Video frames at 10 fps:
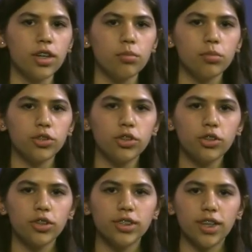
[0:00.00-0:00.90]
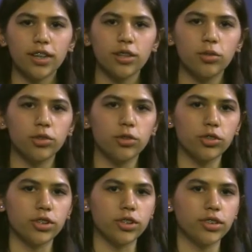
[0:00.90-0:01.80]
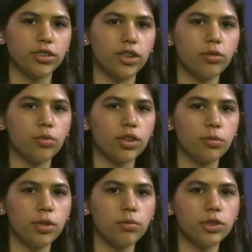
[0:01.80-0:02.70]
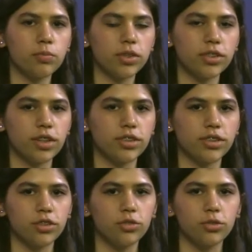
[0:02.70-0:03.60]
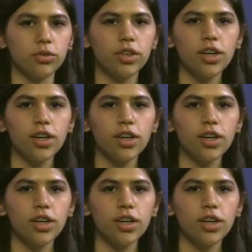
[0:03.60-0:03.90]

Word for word: But do you know exactly what OSHA is and what the people specialized in it do?